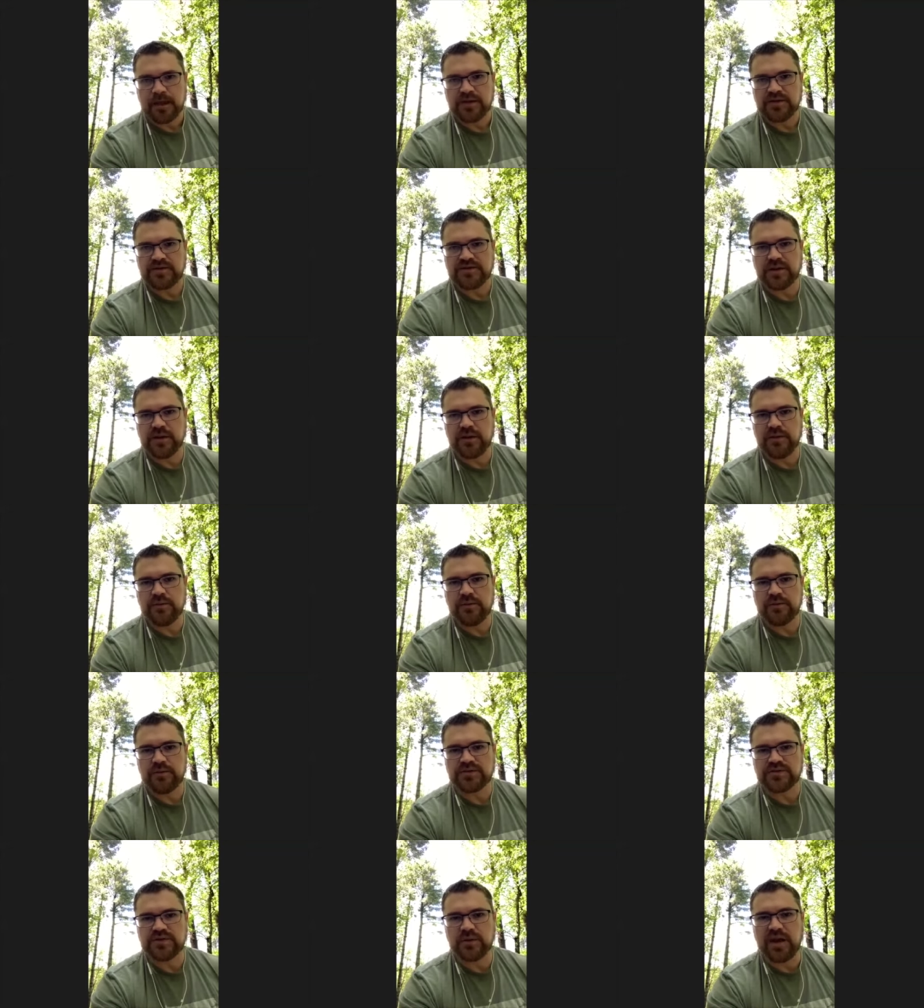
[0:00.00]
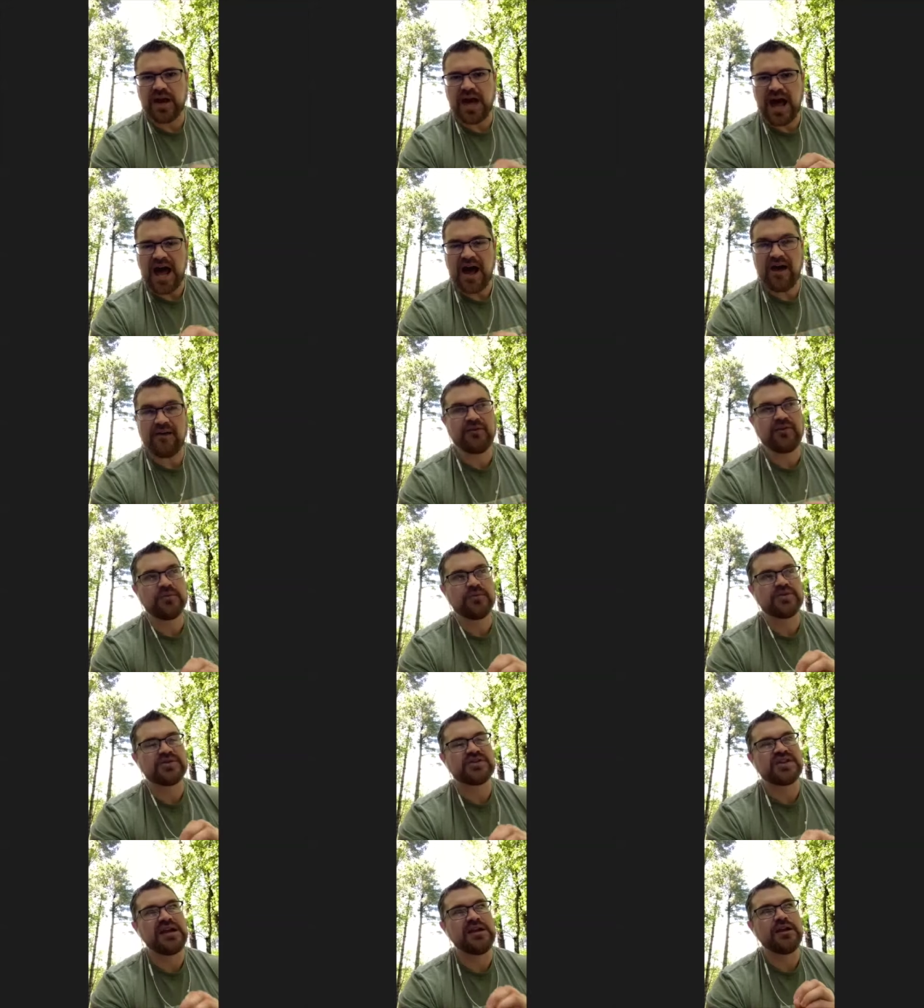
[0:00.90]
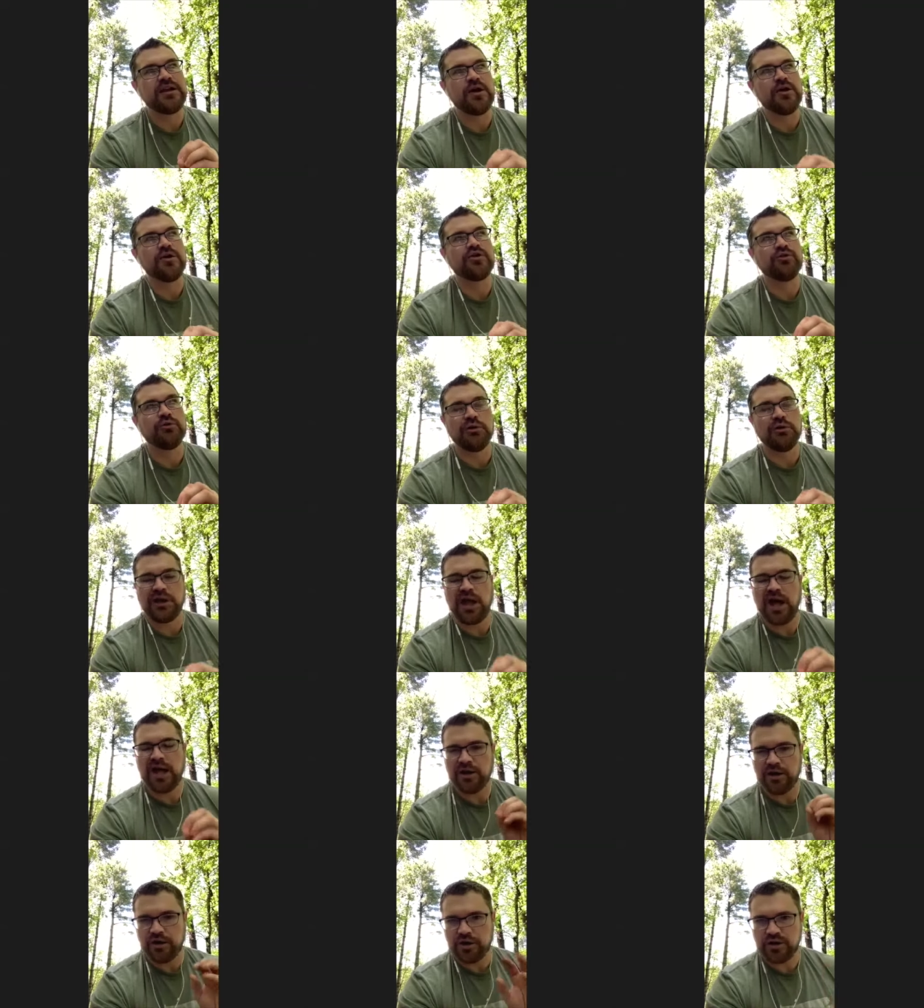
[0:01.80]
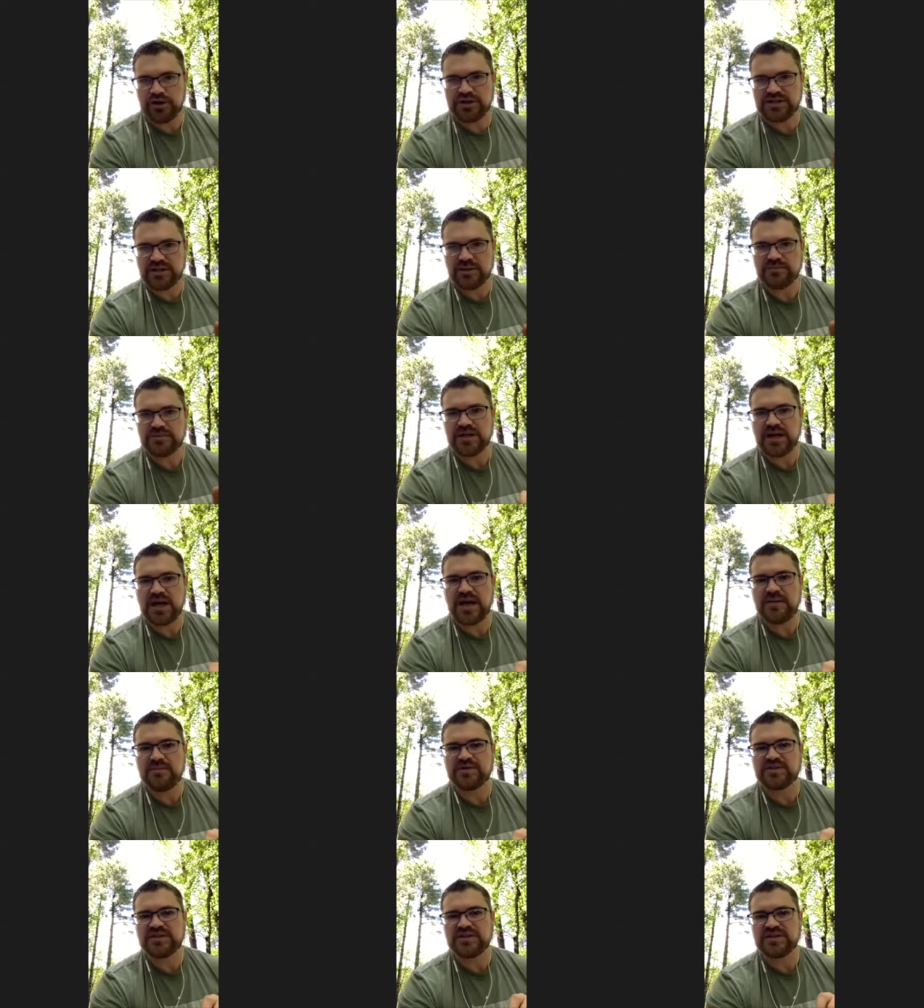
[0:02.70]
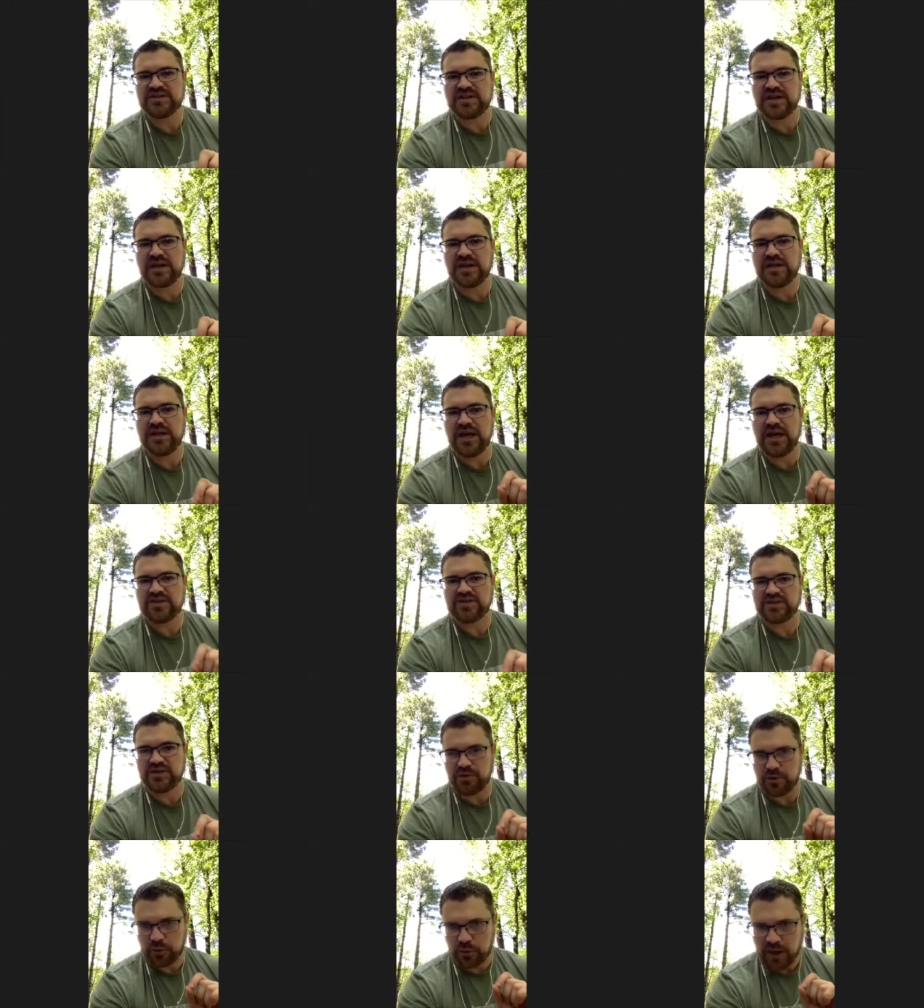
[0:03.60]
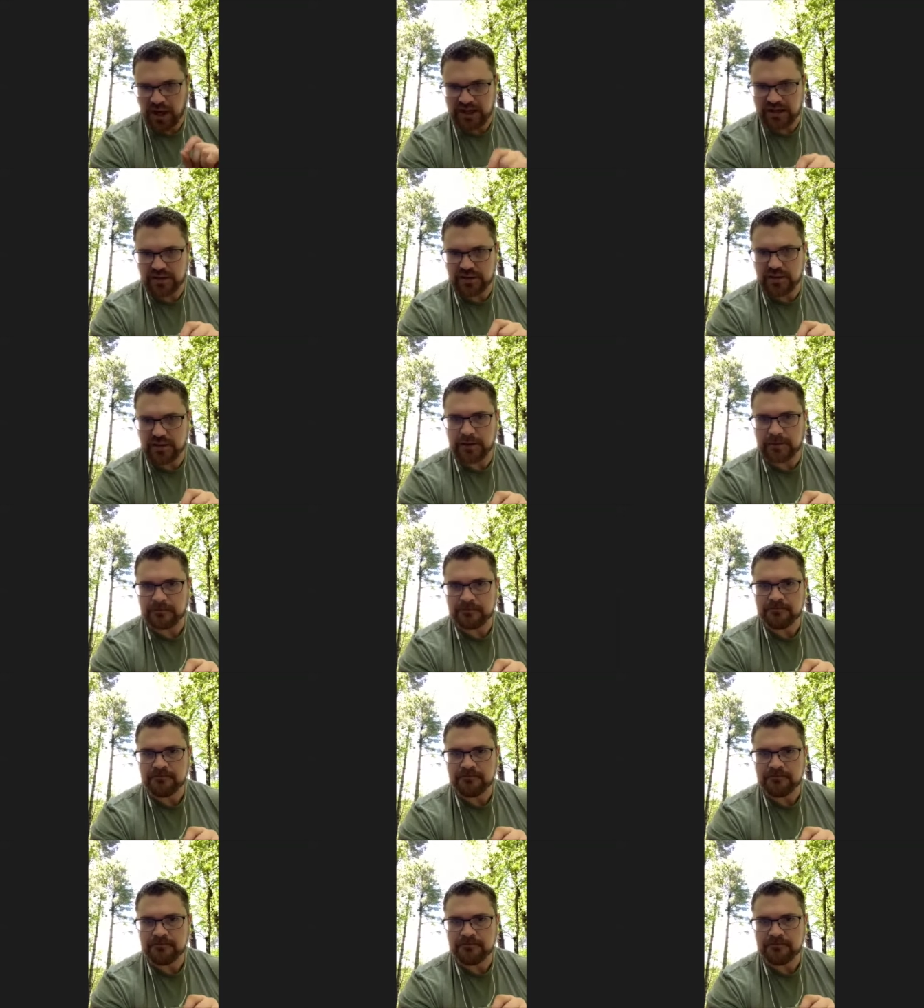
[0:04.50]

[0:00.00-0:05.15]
So so we have to say no to a lot of good sometimes to say yes to the right thing.